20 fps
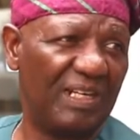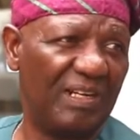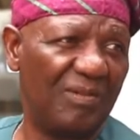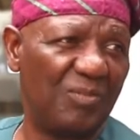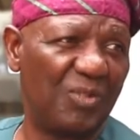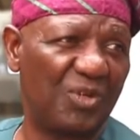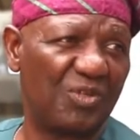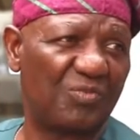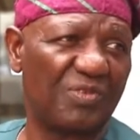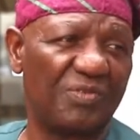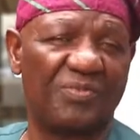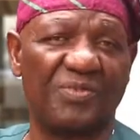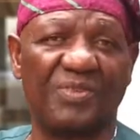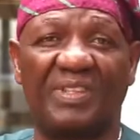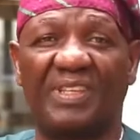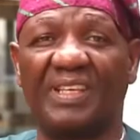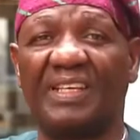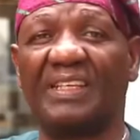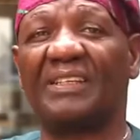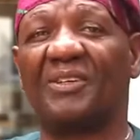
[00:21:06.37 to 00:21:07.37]
Most people
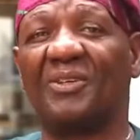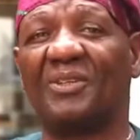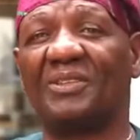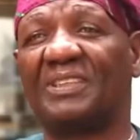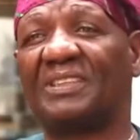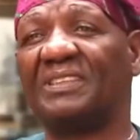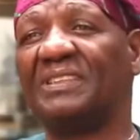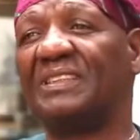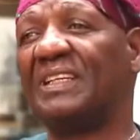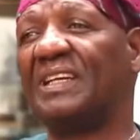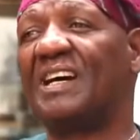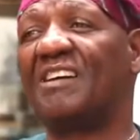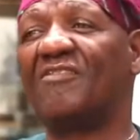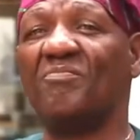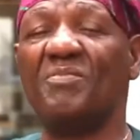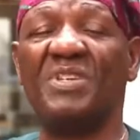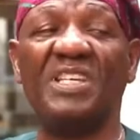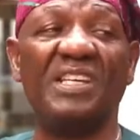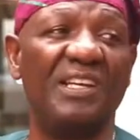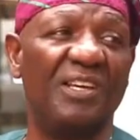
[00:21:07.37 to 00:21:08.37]
think until they have
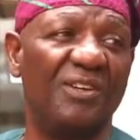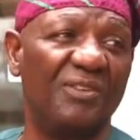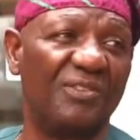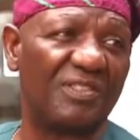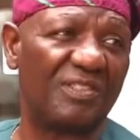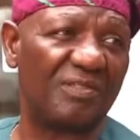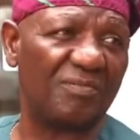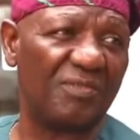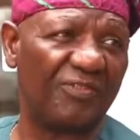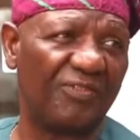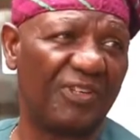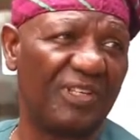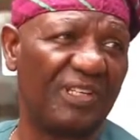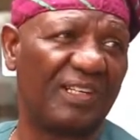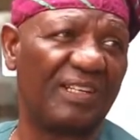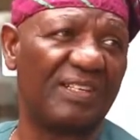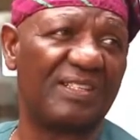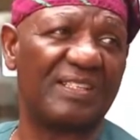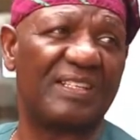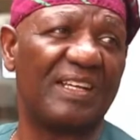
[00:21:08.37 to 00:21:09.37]
millions before they
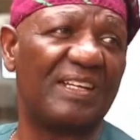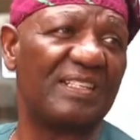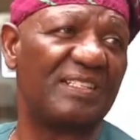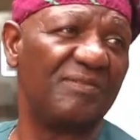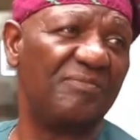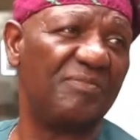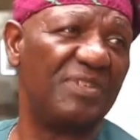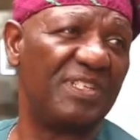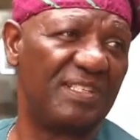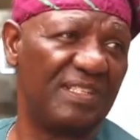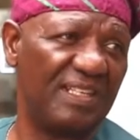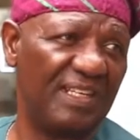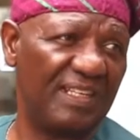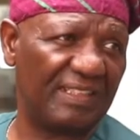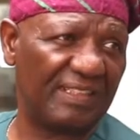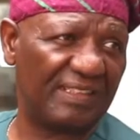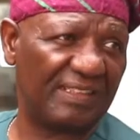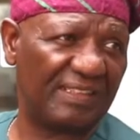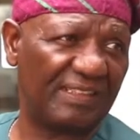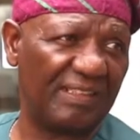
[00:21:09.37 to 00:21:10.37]
can start a
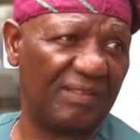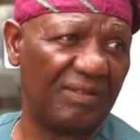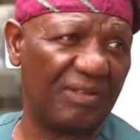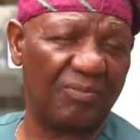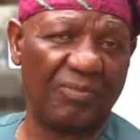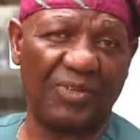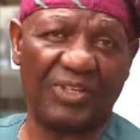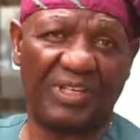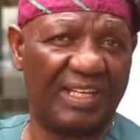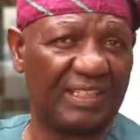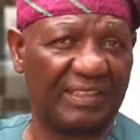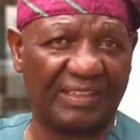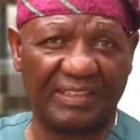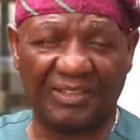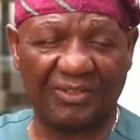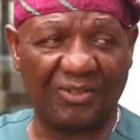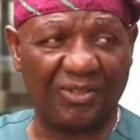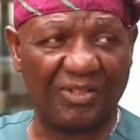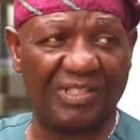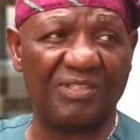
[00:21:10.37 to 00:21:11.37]
business. No, but that is
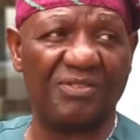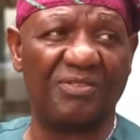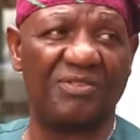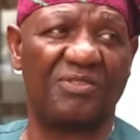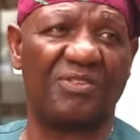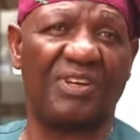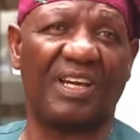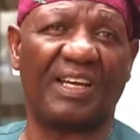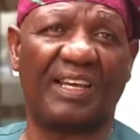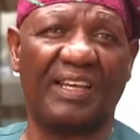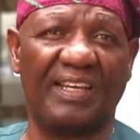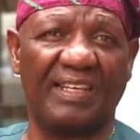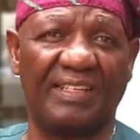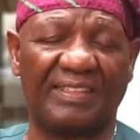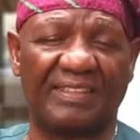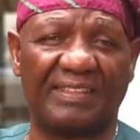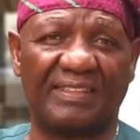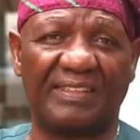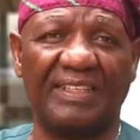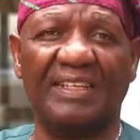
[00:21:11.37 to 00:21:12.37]
not the usual
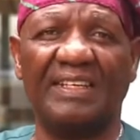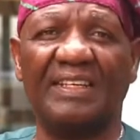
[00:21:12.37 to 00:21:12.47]
case.